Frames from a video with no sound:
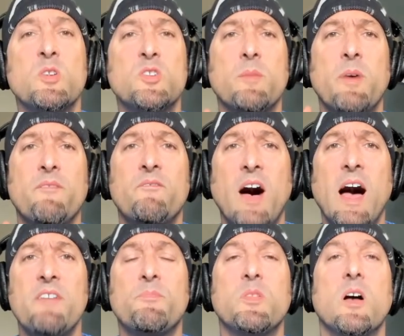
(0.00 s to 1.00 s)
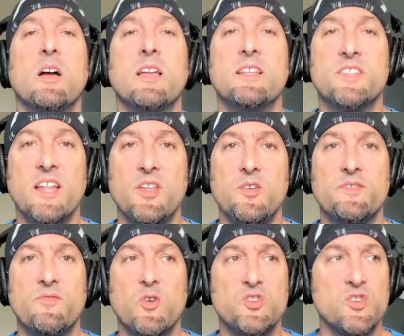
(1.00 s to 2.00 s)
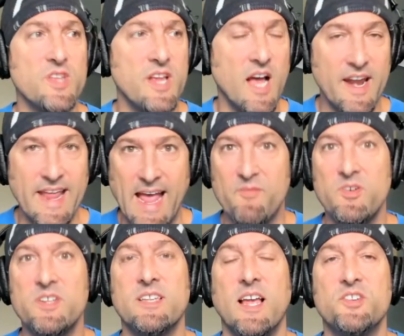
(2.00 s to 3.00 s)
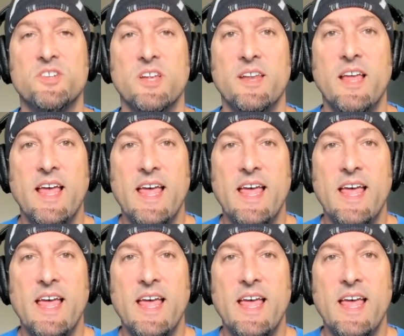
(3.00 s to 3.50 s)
want to talk about 5 plugins that I use virtually on every session.